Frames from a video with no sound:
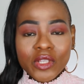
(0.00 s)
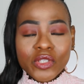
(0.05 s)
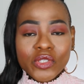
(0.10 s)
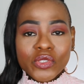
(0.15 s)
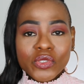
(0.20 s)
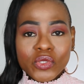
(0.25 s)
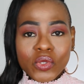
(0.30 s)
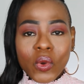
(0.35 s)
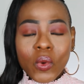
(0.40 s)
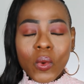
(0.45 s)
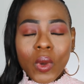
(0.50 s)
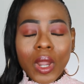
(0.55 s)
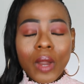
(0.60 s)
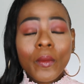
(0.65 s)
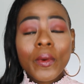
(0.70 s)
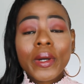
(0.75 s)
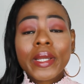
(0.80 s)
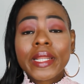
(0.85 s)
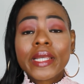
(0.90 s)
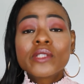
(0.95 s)
So I
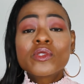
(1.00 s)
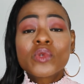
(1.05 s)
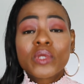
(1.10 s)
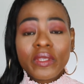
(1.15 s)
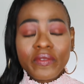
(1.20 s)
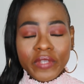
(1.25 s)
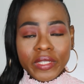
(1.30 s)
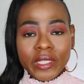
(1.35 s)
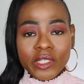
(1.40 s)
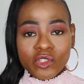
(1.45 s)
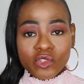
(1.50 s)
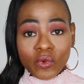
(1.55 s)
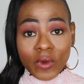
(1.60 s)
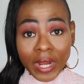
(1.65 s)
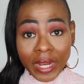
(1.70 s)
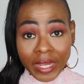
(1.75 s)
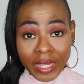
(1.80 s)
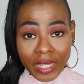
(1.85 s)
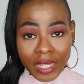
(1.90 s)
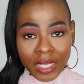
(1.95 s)
wanted to give it a
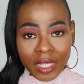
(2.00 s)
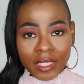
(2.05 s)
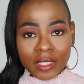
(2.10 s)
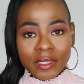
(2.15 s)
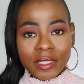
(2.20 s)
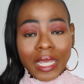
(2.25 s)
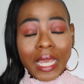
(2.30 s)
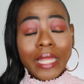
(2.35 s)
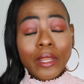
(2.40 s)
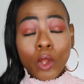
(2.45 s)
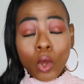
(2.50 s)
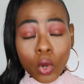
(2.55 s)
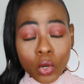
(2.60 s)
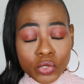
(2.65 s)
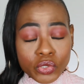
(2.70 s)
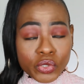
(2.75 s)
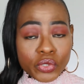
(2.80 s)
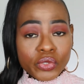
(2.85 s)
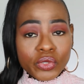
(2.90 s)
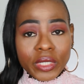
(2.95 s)
try again, and
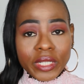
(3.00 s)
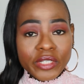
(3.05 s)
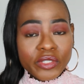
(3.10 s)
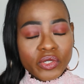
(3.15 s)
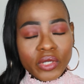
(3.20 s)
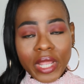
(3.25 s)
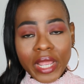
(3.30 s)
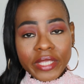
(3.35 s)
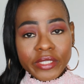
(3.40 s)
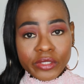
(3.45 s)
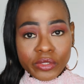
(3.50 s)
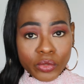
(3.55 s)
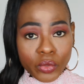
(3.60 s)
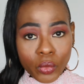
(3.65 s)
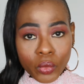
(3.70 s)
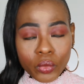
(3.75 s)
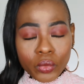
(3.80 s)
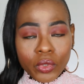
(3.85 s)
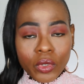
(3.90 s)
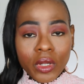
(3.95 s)
also to let you guys
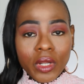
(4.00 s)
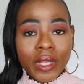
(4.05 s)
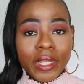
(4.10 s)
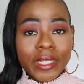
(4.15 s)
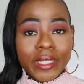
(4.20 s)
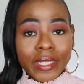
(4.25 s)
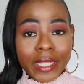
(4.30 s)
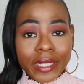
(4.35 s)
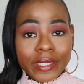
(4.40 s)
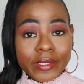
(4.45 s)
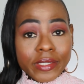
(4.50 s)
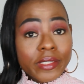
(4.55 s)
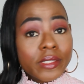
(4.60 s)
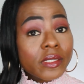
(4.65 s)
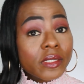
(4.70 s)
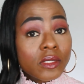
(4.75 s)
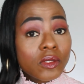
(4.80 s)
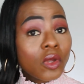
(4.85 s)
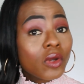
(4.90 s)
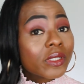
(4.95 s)
know that this
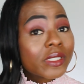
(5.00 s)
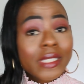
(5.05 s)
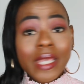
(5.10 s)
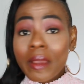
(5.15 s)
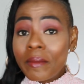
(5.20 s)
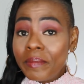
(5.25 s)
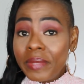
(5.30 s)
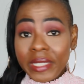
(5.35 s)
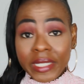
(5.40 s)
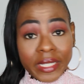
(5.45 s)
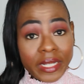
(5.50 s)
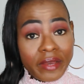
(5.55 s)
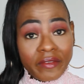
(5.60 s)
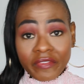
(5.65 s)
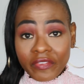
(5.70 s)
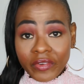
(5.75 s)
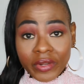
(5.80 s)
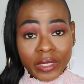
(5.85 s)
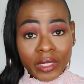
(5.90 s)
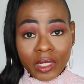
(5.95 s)
is not beginner
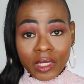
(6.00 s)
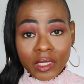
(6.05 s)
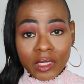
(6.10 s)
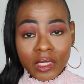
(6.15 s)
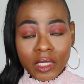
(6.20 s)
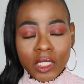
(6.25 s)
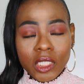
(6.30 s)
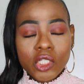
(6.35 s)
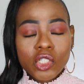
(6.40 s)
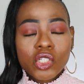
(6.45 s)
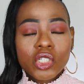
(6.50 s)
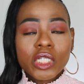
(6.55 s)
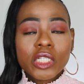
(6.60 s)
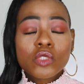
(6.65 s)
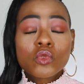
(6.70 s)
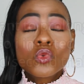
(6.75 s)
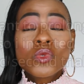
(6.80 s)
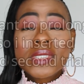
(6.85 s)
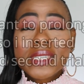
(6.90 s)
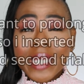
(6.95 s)
friendly.
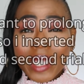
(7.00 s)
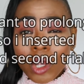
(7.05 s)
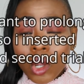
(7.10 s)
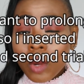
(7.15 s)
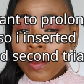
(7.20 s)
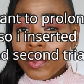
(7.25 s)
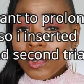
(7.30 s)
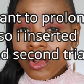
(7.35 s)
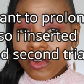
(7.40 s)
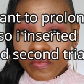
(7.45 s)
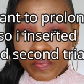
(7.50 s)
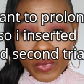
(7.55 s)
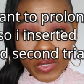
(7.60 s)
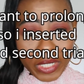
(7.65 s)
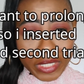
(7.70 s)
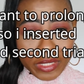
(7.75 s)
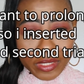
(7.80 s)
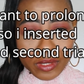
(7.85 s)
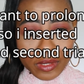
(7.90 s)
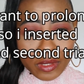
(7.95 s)
It will take a couple of
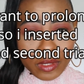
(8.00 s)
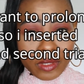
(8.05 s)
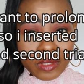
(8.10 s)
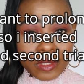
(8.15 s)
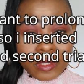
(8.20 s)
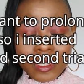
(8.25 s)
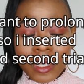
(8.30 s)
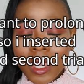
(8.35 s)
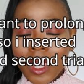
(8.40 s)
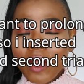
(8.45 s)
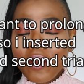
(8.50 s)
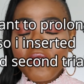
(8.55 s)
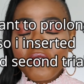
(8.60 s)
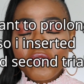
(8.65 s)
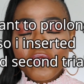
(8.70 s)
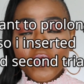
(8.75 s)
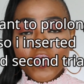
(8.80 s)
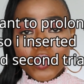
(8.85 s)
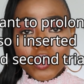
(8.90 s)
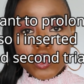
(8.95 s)
practices
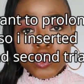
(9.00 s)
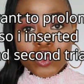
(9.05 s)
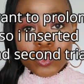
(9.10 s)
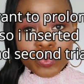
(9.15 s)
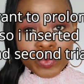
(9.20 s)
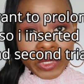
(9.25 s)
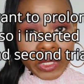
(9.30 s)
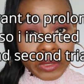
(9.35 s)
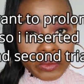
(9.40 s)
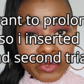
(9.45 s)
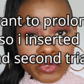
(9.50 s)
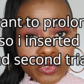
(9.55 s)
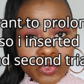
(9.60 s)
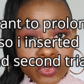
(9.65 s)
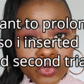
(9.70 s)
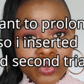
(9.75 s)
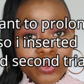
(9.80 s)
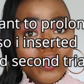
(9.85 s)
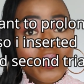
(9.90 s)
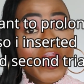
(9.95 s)
for you to be able
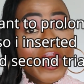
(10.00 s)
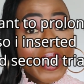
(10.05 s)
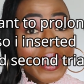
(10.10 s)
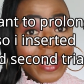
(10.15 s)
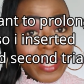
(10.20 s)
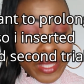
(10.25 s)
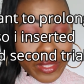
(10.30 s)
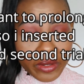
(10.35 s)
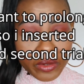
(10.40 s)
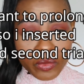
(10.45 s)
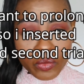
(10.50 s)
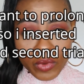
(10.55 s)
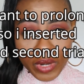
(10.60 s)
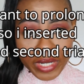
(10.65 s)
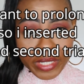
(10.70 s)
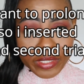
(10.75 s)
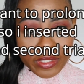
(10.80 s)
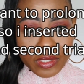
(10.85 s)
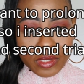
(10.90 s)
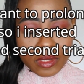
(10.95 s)
to get it
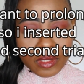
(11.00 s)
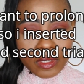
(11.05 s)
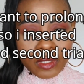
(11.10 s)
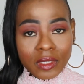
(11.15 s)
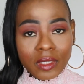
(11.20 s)
right.